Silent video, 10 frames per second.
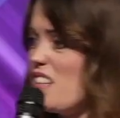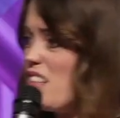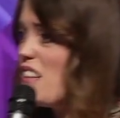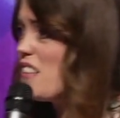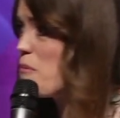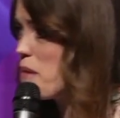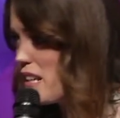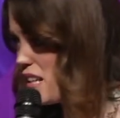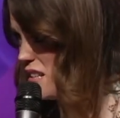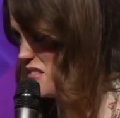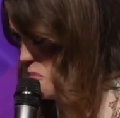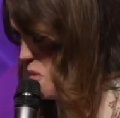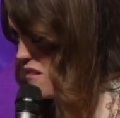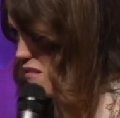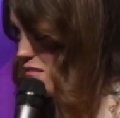could call you about a kid
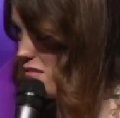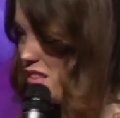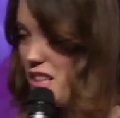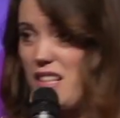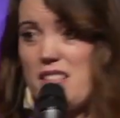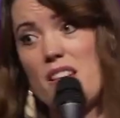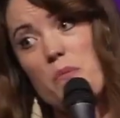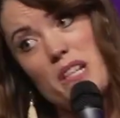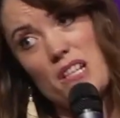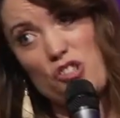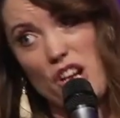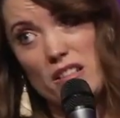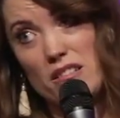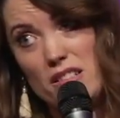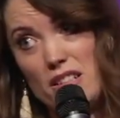tomorrow, and they could say we got a child.
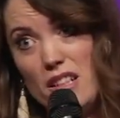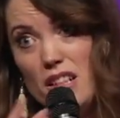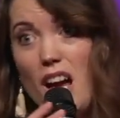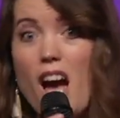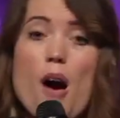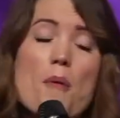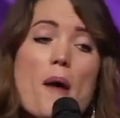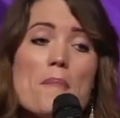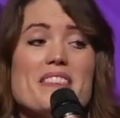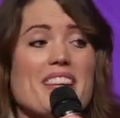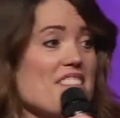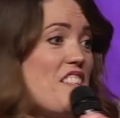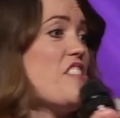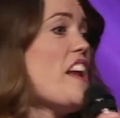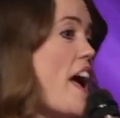But that's
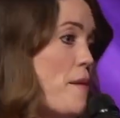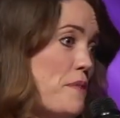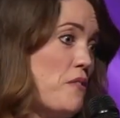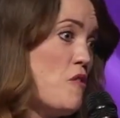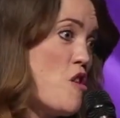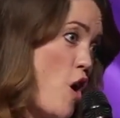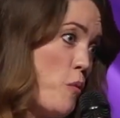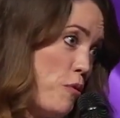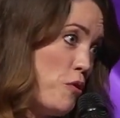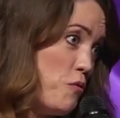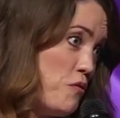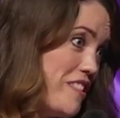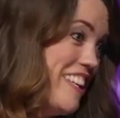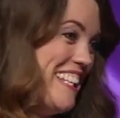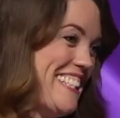not going to happen if we're not approved.
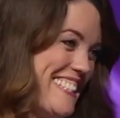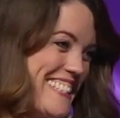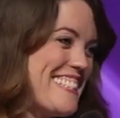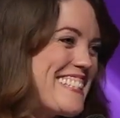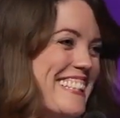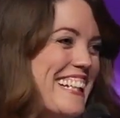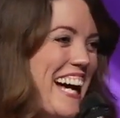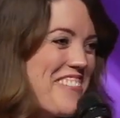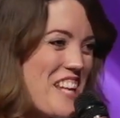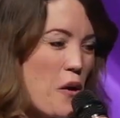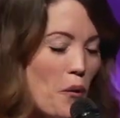I was like,